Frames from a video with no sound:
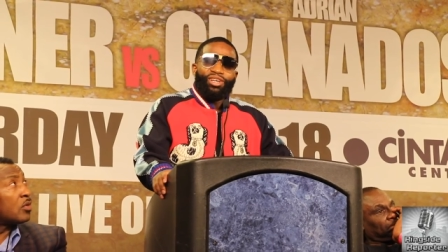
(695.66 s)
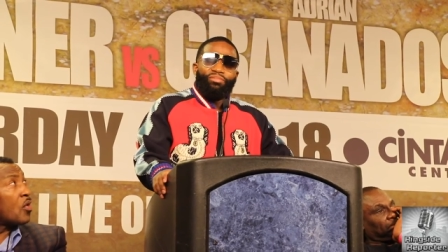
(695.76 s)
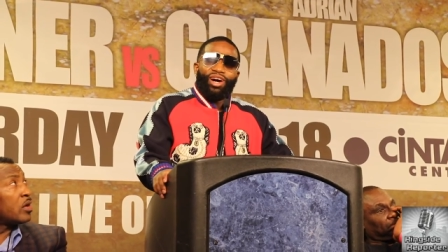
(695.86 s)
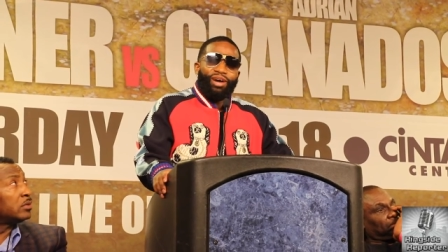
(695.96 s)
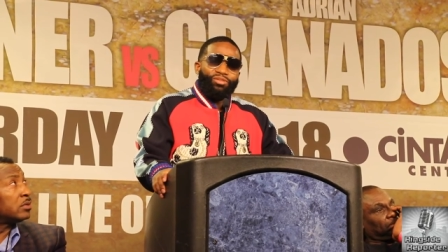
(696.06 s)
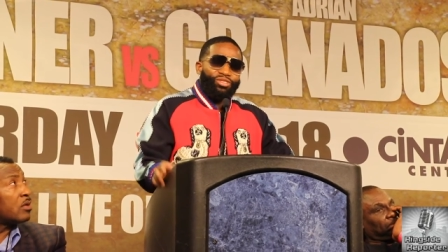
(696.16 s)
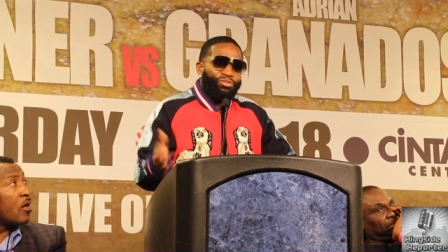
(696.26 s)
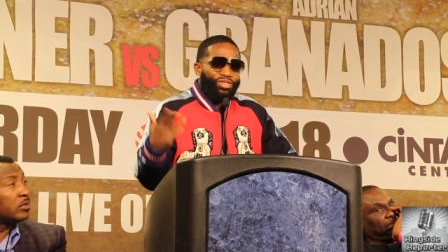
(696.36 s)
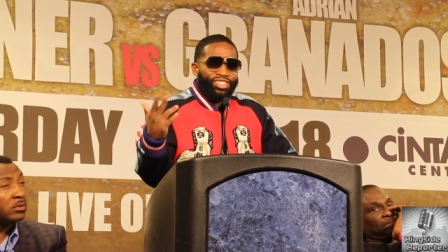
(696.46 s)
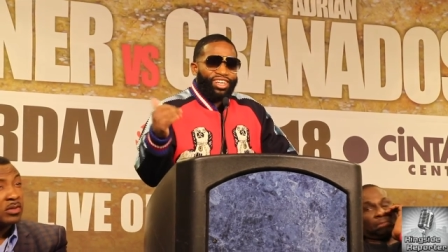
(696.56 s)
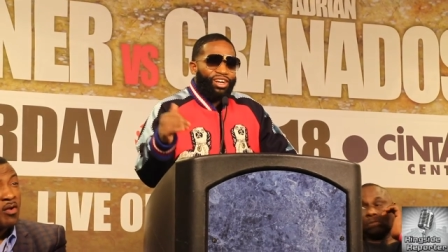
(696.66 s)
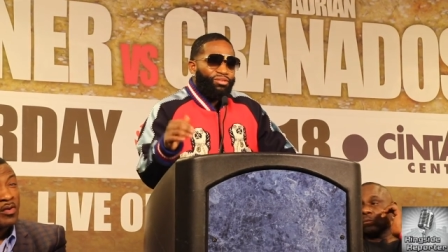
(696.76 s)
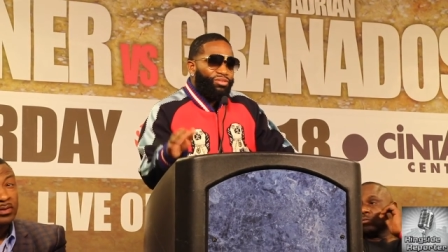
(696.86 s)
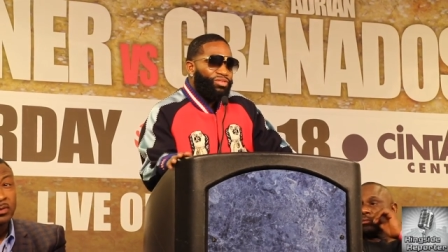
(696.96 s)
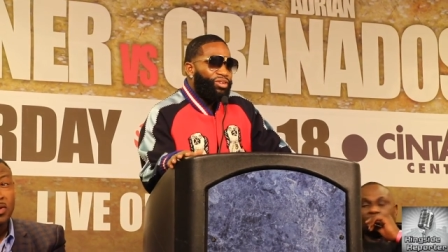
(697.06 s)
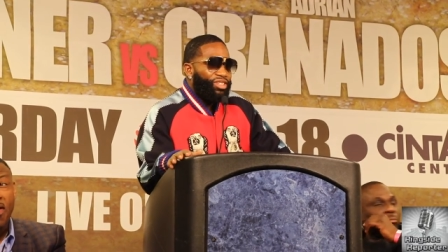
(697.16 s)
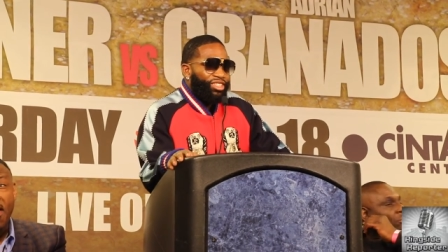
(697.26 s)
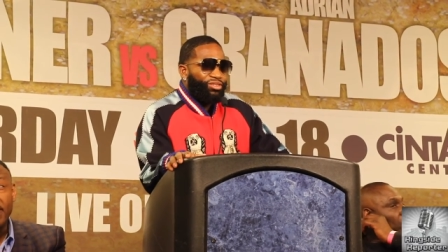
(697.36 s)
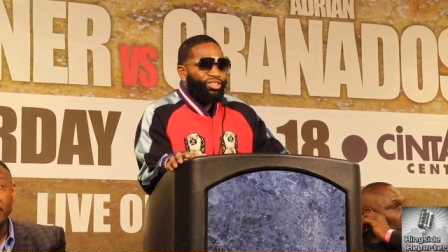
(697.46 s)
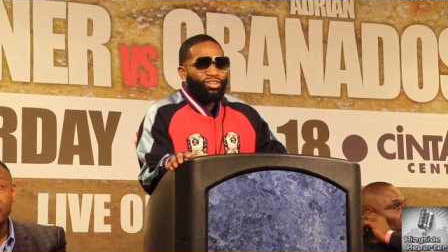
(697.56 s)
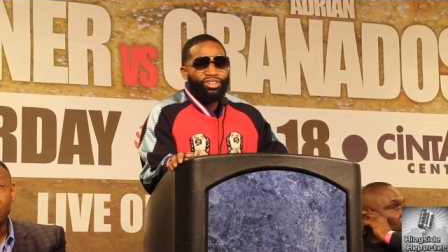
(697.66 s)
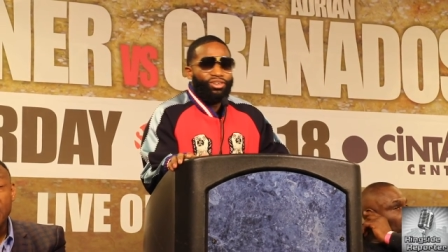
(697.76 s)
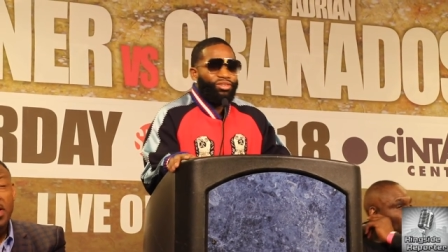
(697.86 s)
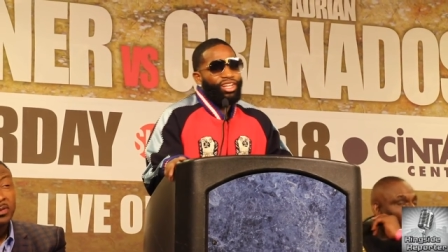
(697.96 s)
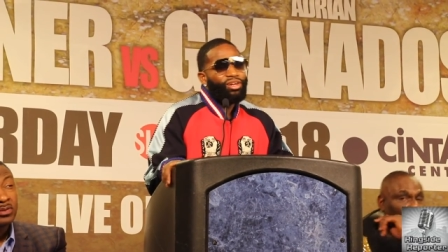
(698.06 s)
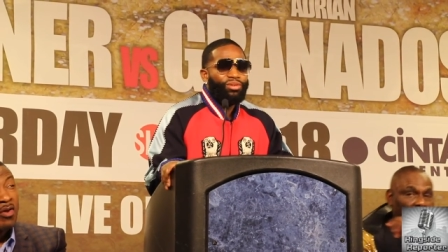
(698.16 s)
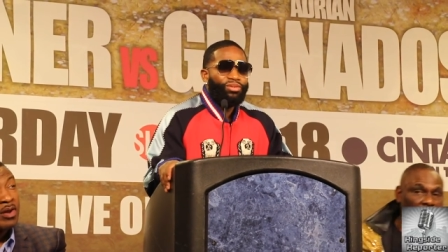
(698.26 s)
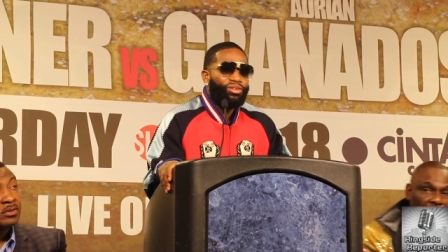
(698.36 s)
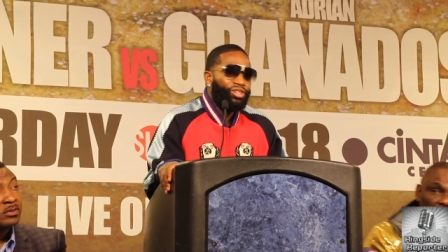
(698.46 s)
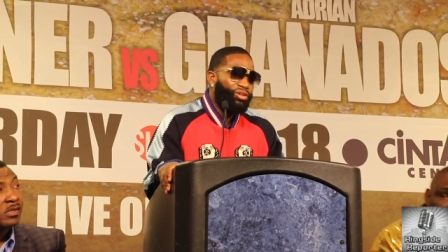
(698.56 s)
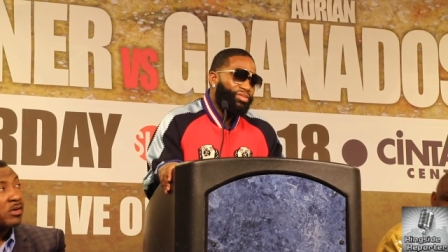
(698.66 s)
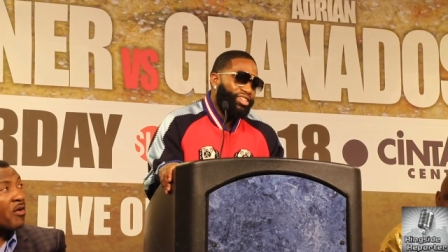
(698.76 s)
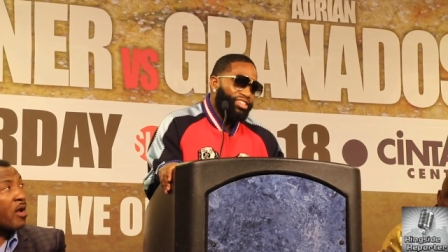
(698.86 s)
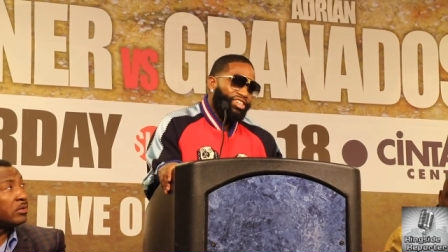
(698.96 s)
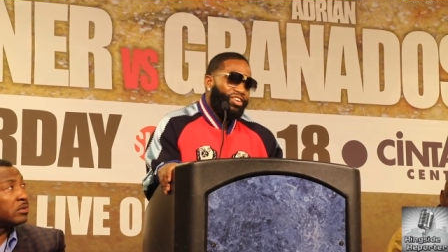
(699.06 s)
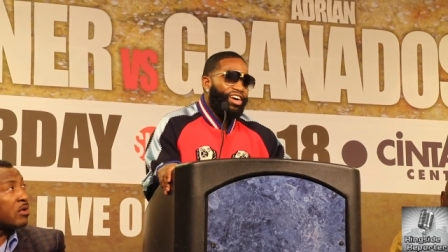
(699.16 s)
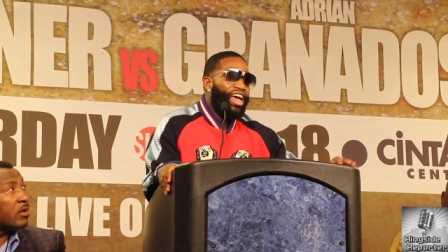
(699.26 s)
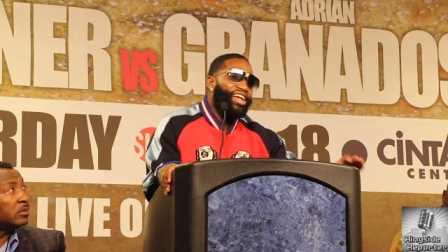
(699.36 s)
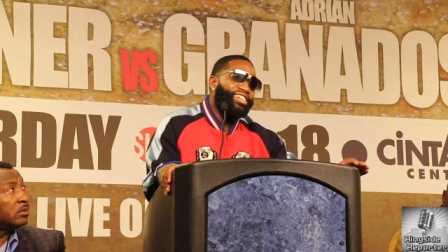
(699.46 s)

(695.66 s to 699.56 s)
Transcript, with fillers: up, Bob? We just got off the phone not too long ago. A lot of people don't know, but you know,